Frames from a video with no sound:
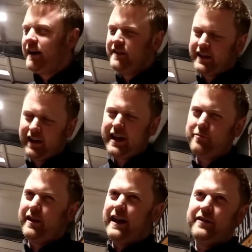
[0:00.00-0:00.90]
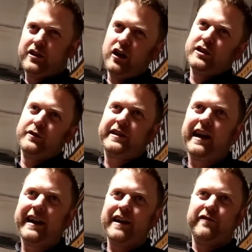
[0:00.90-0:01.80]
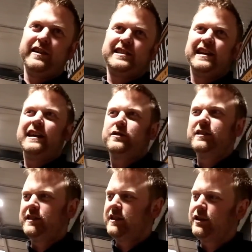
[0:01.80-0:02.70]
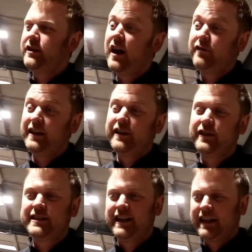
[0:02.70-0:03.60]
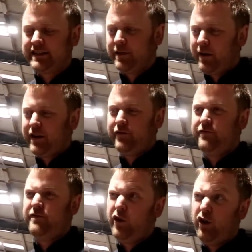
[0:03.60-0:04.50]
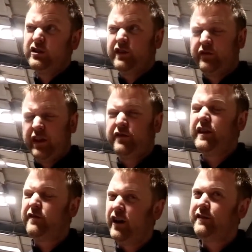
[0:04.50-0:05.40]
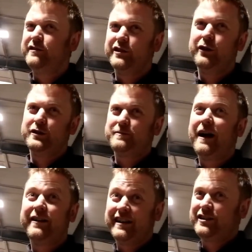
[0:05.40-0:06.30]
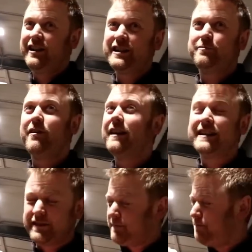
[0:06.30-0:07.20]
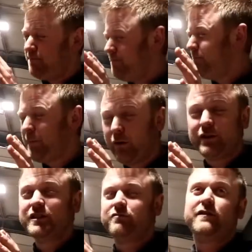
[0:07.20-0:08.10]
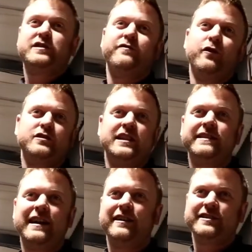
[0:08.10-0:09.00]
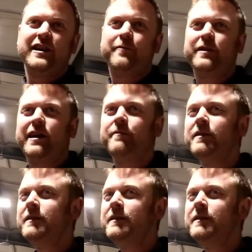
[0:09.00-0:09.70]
And in the Calibra they had the Cosworth KF V6, which is a 2.5 litre V6 that made 450, 500 horsepower naturally aspirated. Bonkers, revs to 14,000 RPM.